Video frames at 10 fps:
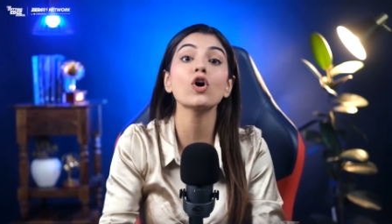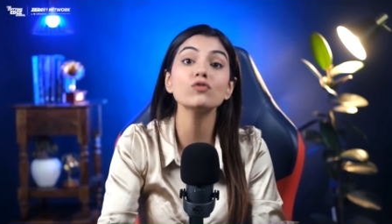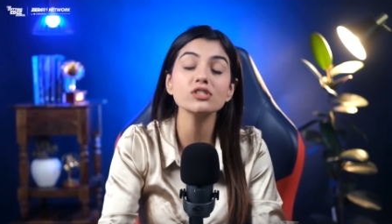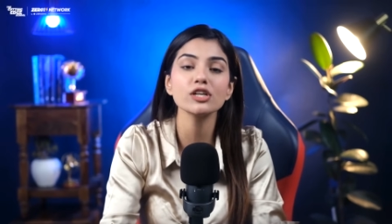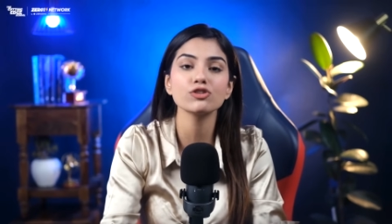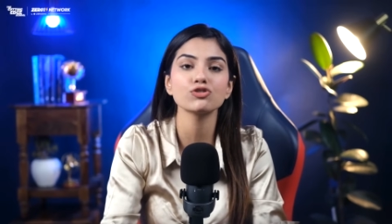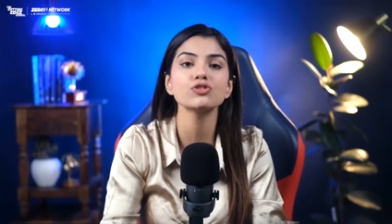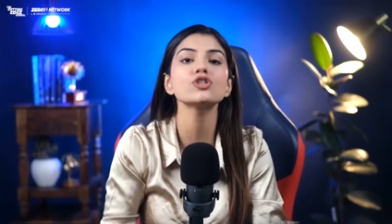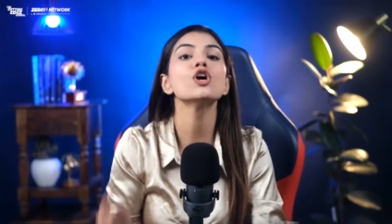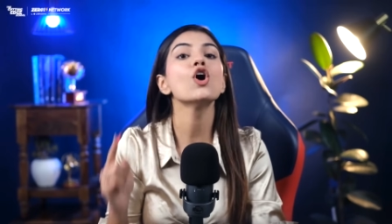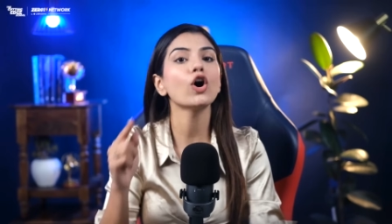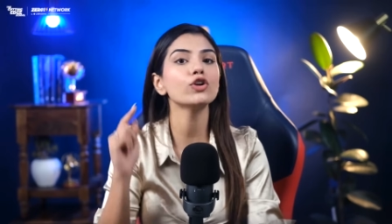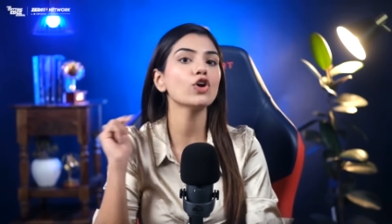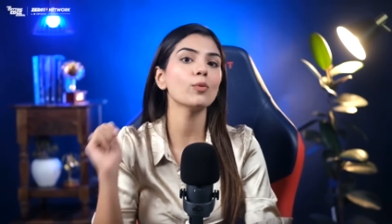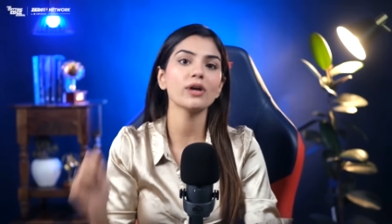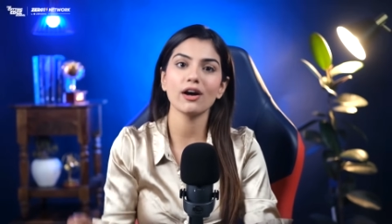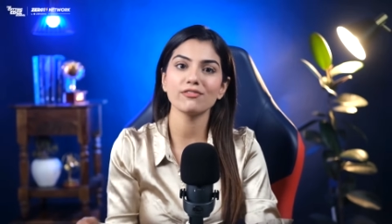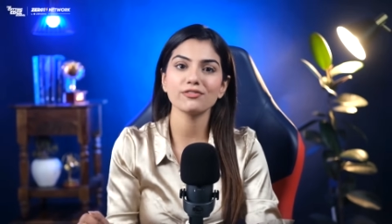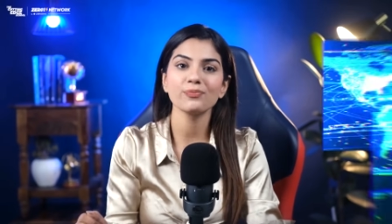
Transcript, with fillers: conversations on your behalf.